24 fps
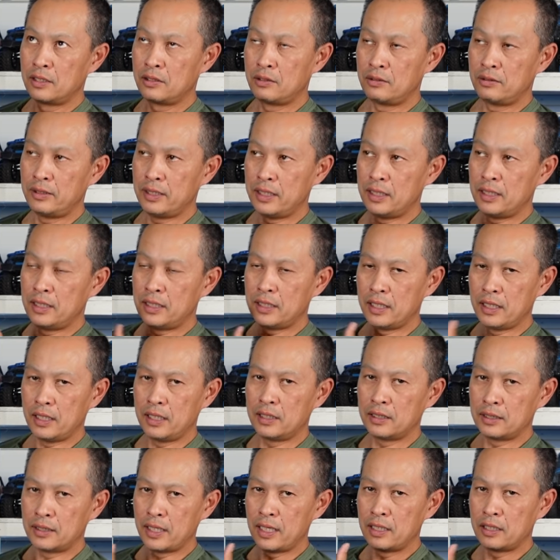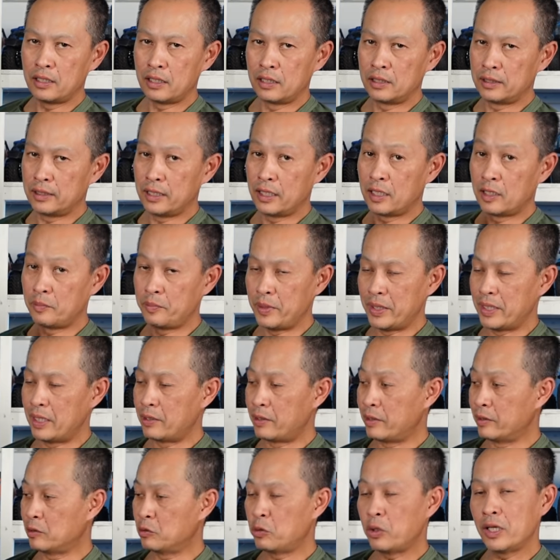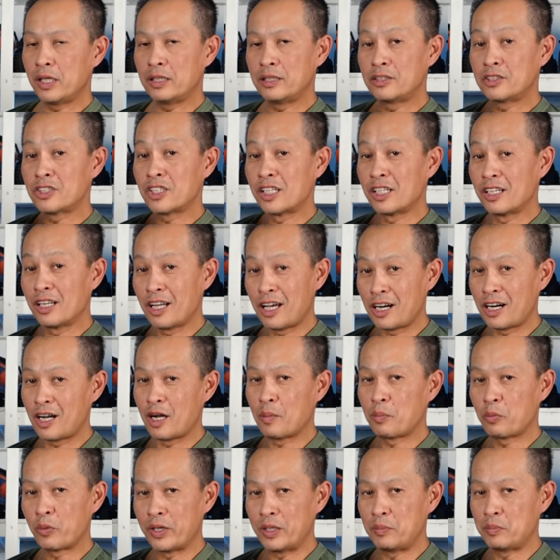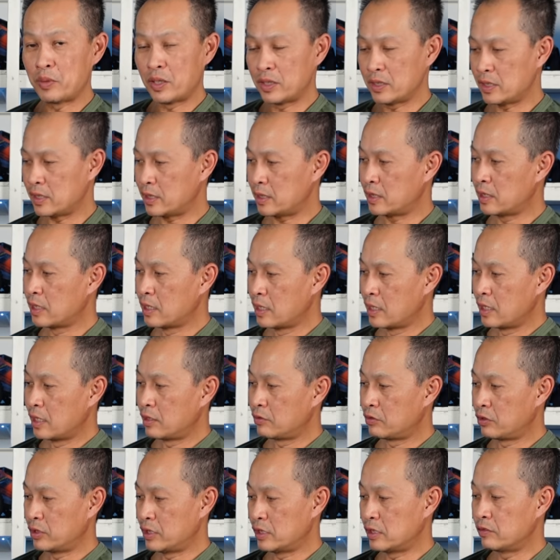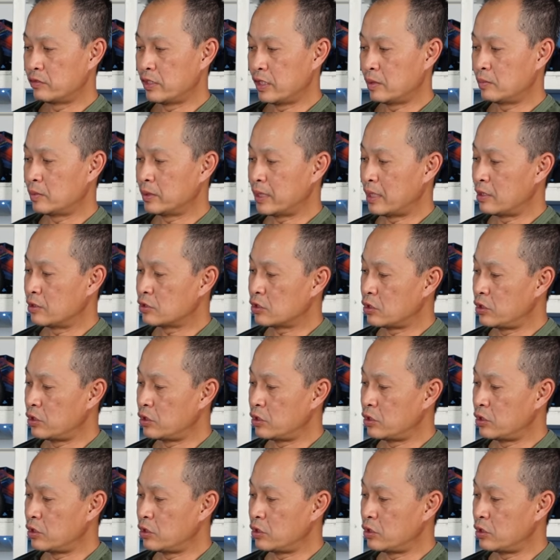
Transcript: 3 kit and RTR have been around the world, there's a lot of upgrade parts for this available now.